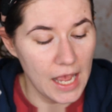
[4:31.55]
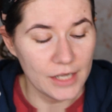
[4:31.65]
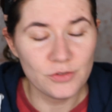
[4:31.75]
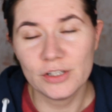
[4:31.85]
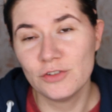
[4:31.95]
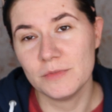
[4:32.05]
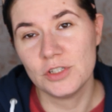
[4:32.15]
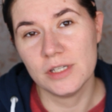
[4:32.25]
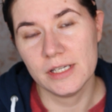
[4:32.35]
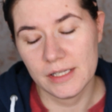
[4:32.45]
I try to
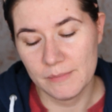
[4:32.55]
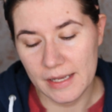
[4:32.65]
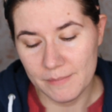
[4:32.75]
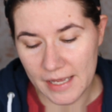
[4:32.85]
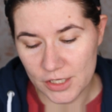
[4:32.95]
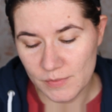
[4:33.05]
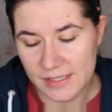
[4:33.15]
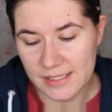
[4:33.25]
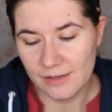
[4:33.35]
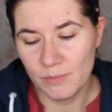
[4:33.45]
uh, match
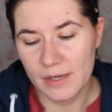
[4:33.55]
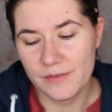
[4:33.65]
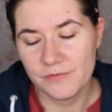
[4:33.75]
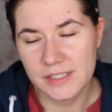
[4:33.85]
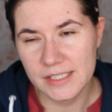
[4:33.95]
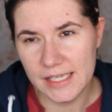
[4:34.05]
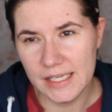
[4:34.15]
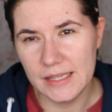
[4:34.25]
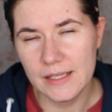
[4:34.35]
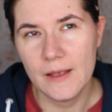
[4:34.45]
myself, but I've
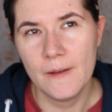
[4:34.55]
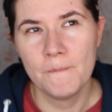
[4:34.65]
seen